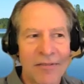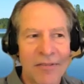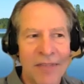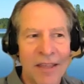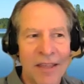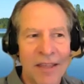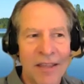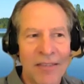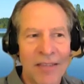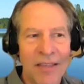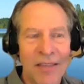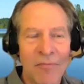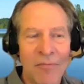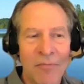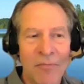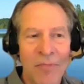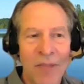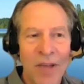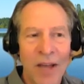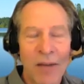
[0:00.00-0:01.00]
they they
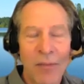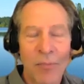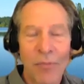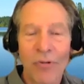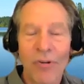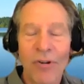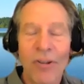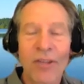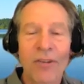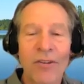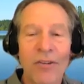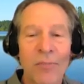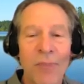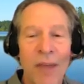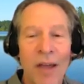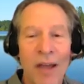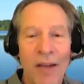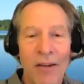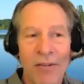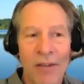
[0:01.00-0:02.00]
got a pretty good
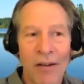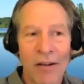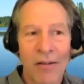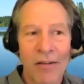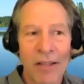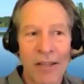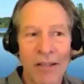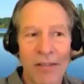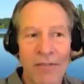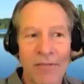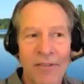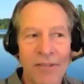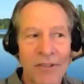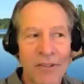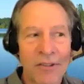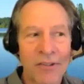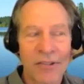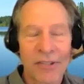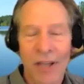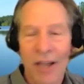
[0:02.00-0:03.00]
background in the
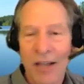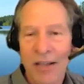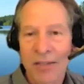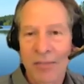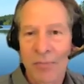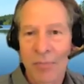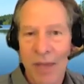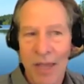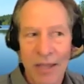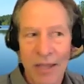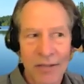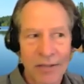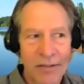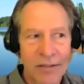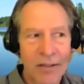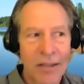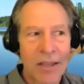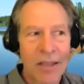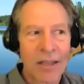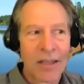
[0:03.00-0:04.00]
physical science based